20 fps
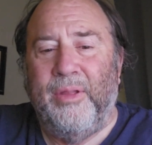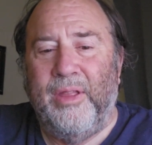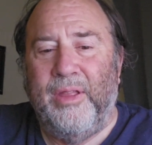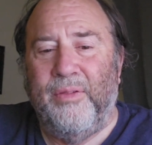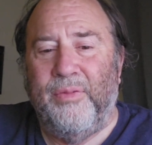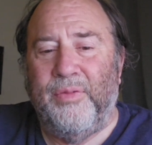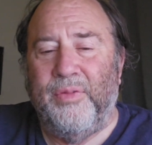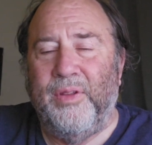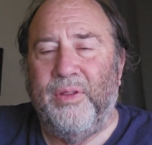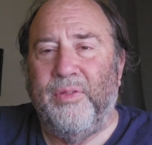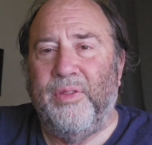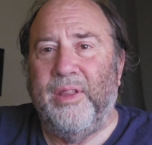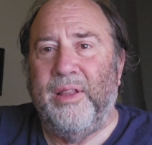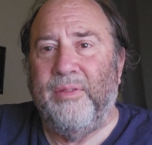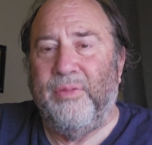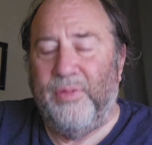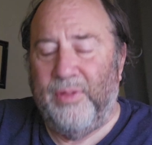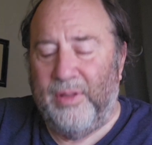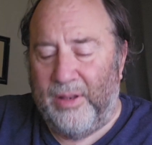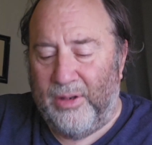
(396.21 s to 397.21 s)
If
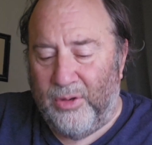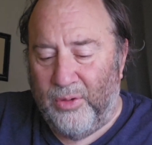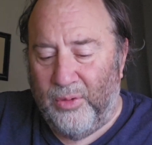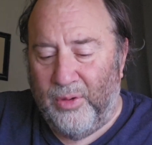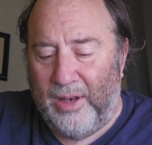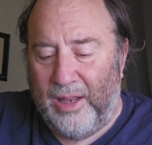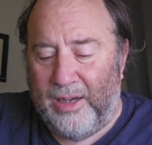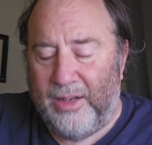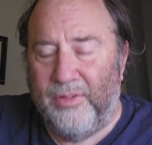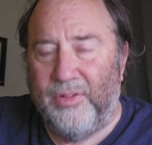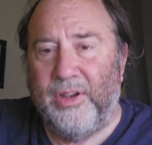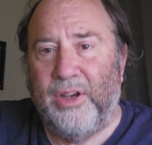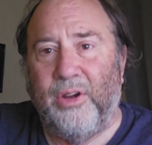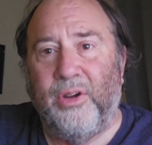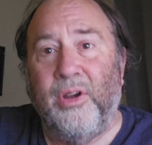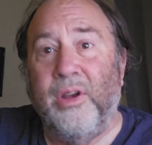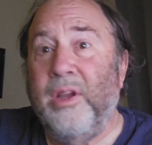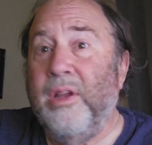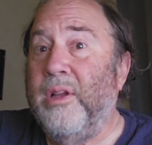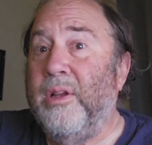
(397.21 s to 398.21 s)
they do an act of terror,